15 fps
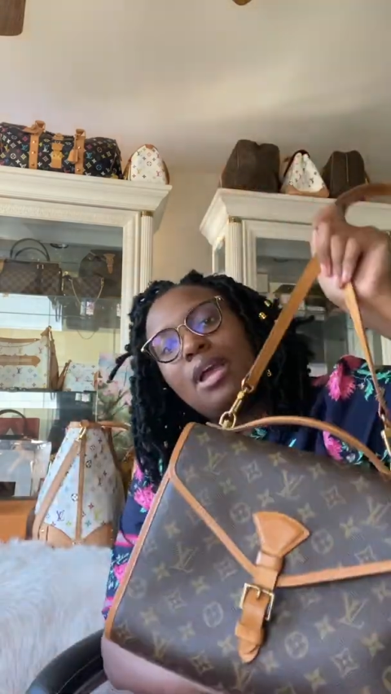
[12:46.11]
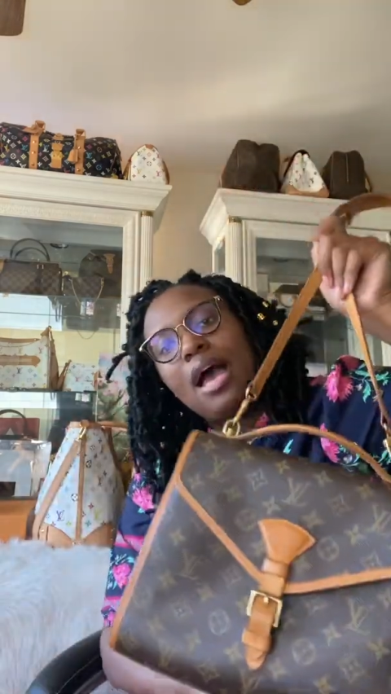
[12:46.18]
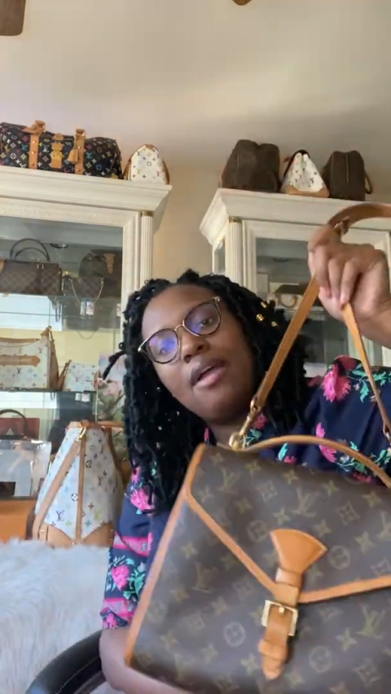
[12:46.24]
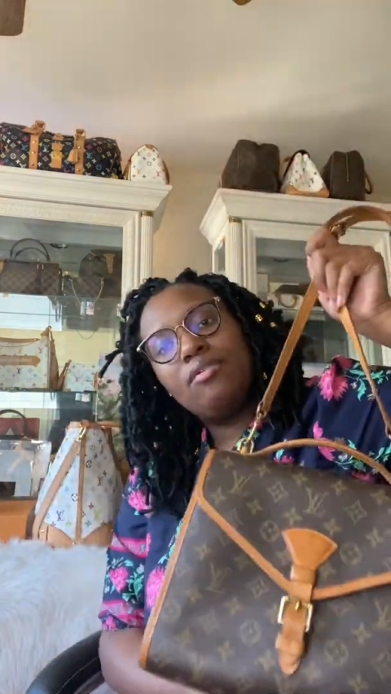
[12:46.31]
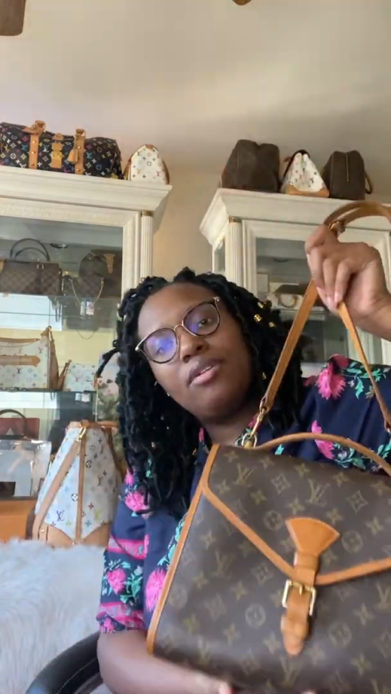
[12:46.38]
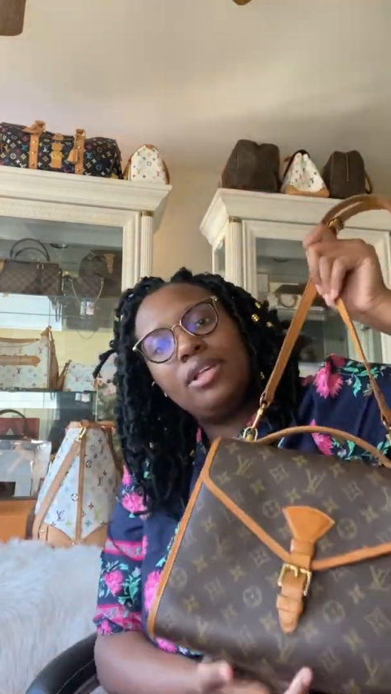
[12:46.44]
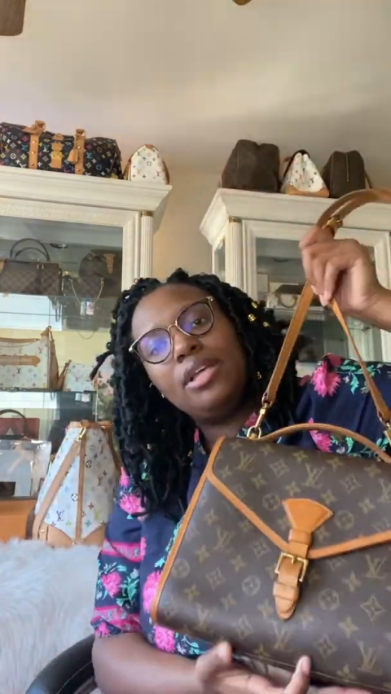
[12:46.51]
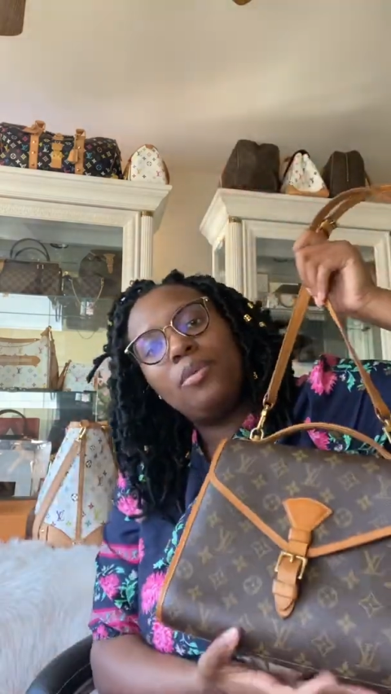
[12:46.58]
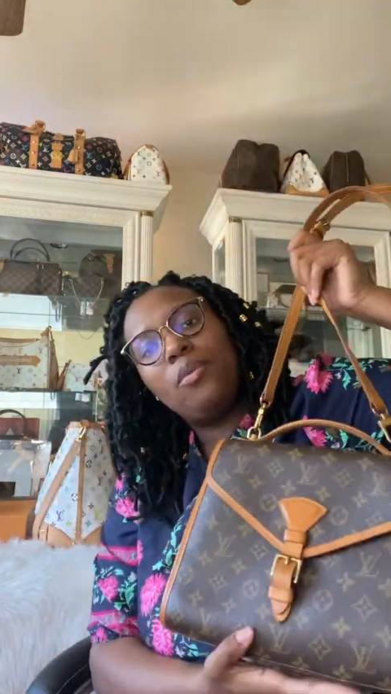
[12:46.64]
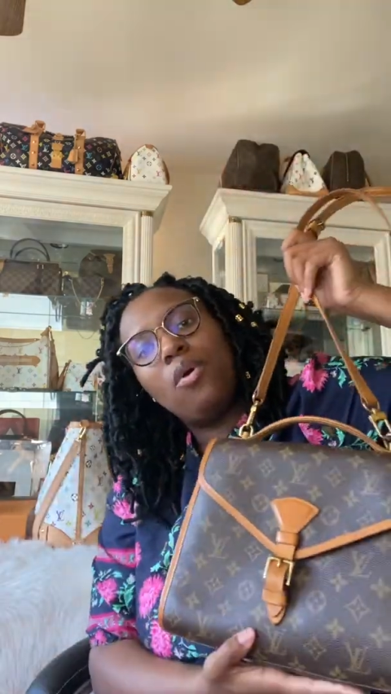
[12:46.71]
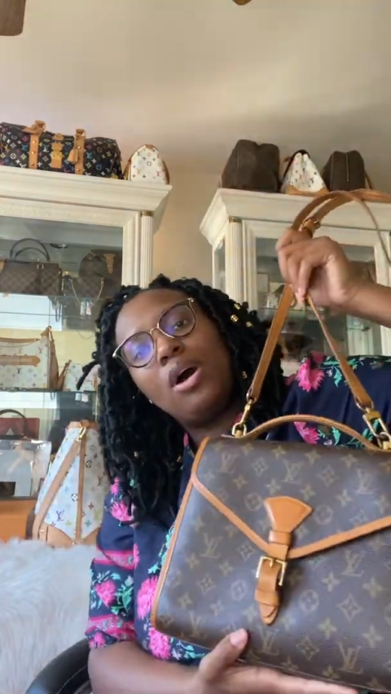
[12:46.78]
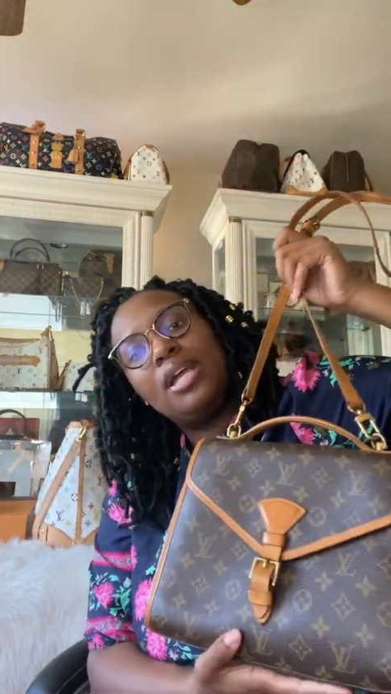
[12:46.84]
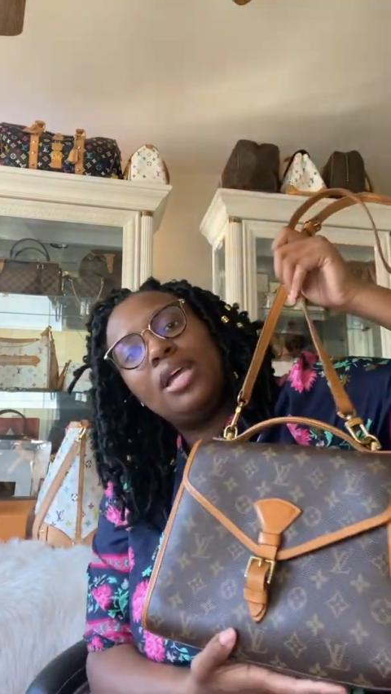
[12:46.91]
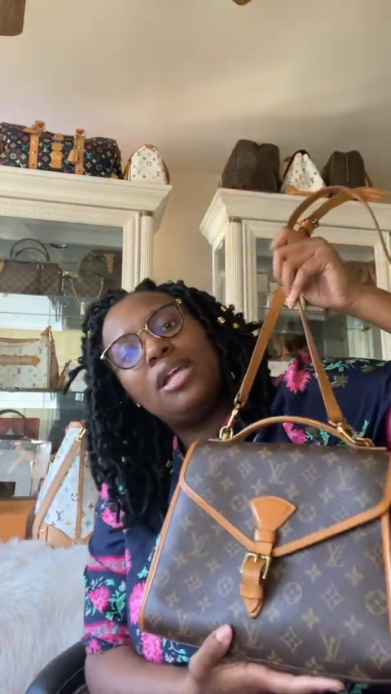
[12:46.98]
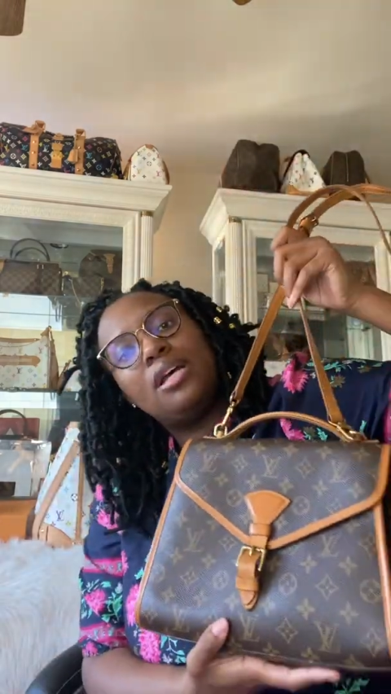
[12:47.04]
I really
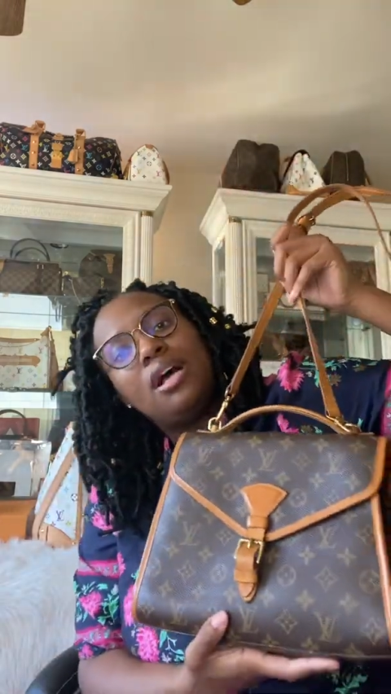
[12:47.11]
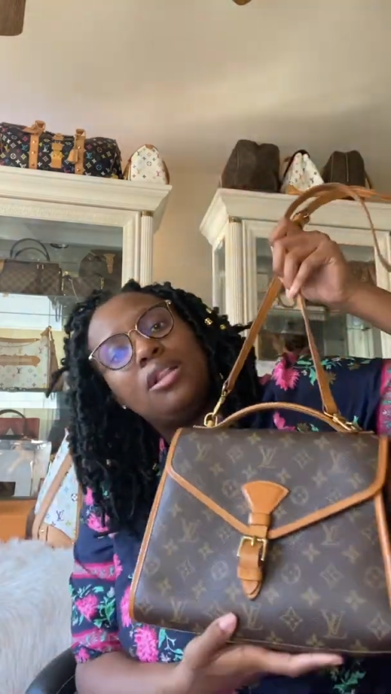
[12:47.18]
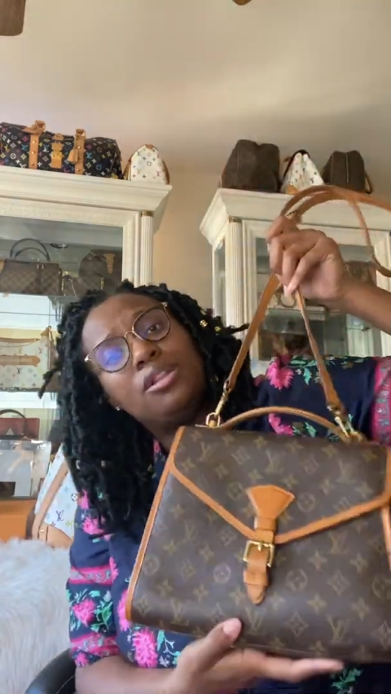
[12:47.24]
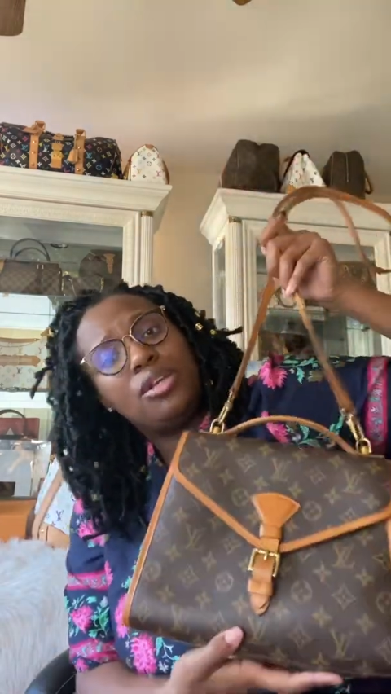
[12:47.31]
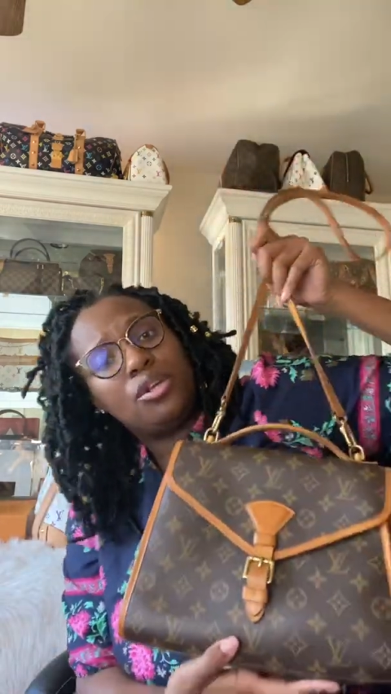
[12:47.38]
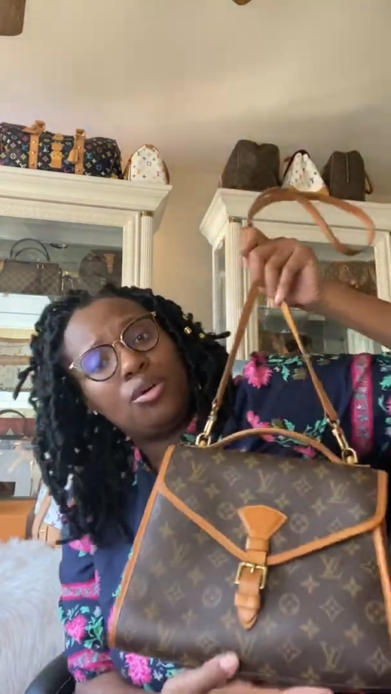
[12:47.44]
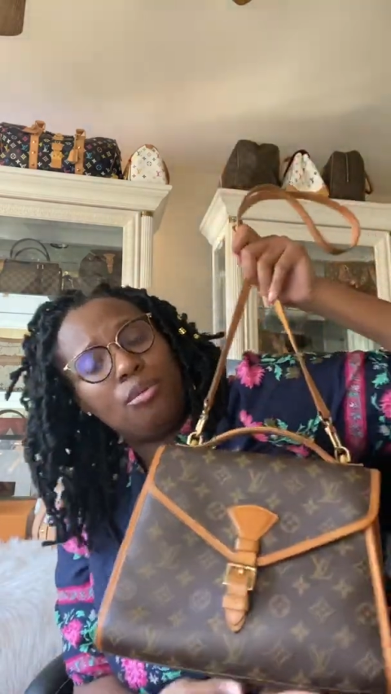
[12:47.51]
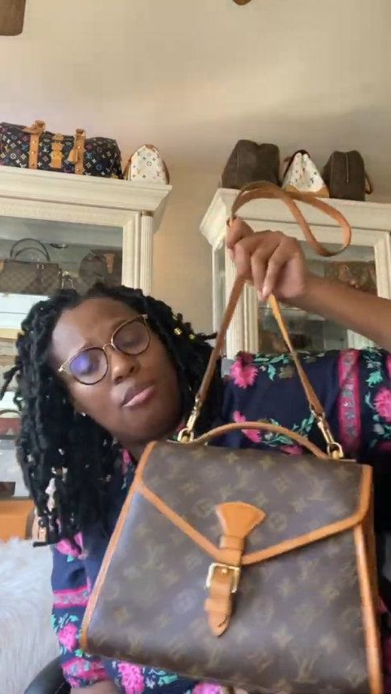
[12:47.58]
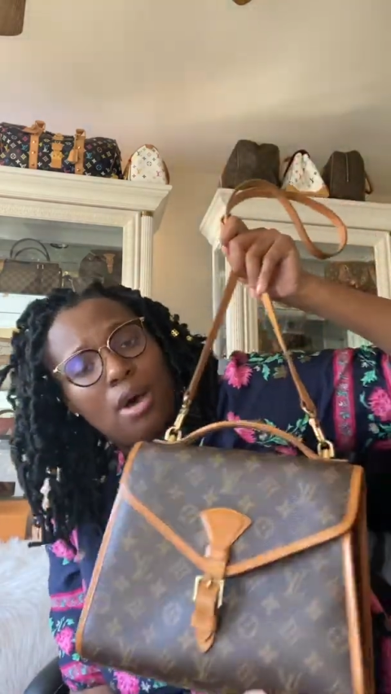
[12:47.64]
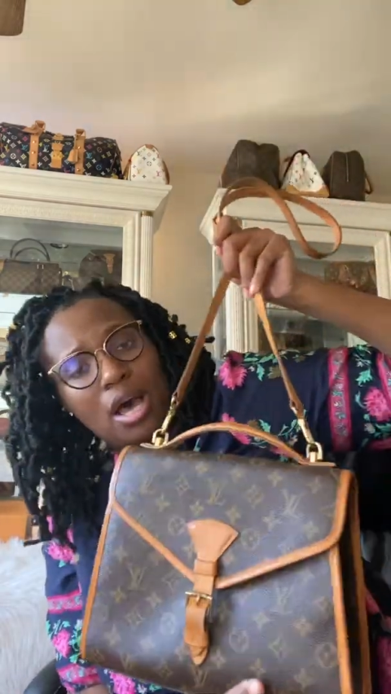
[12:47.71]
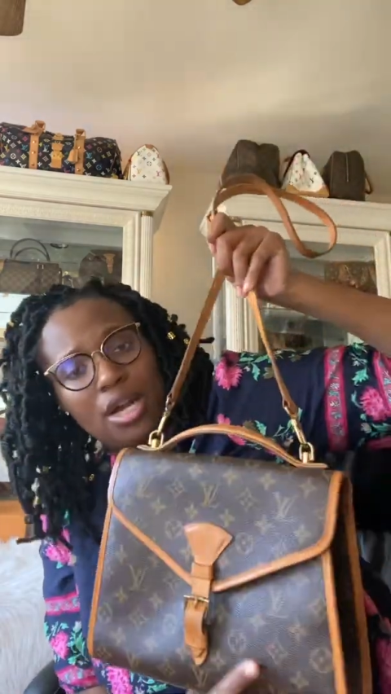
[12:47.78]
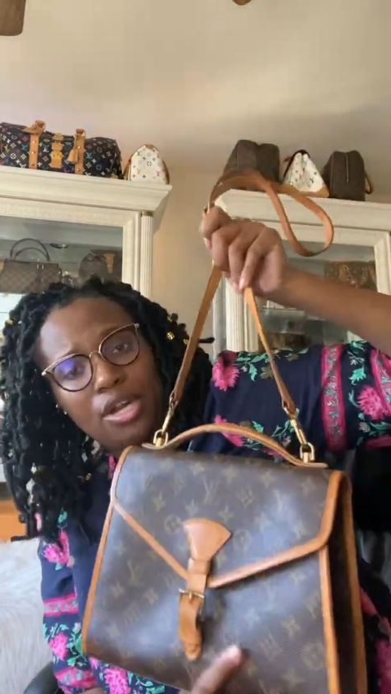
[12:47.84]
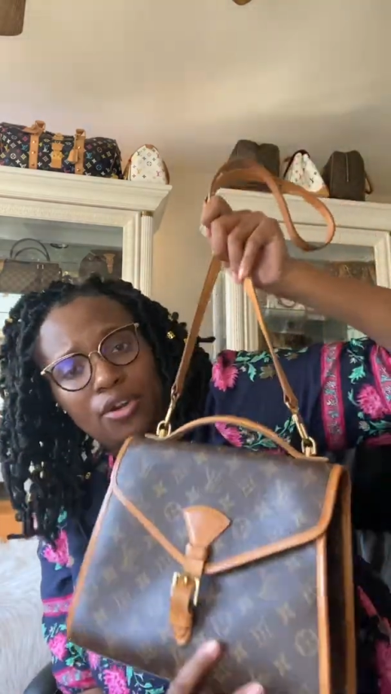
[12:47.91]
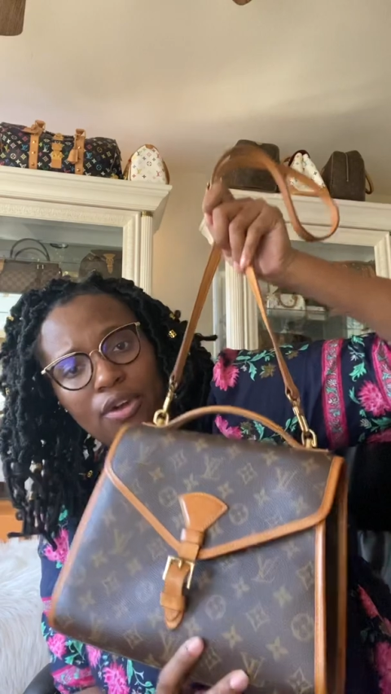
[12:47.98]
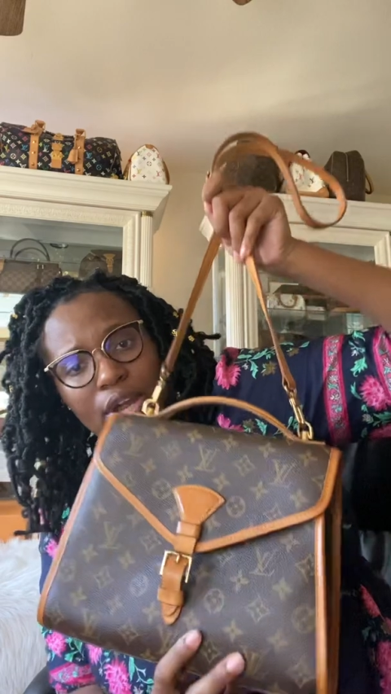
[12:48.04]
wanted a little
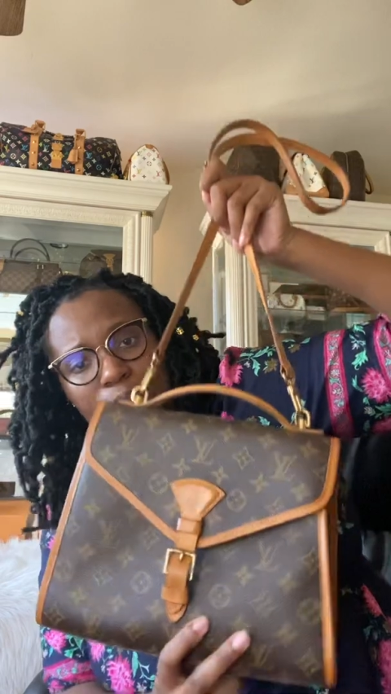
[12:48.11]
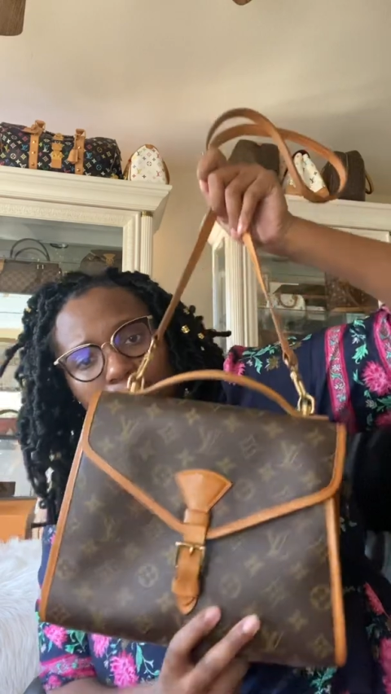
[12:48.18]
monogram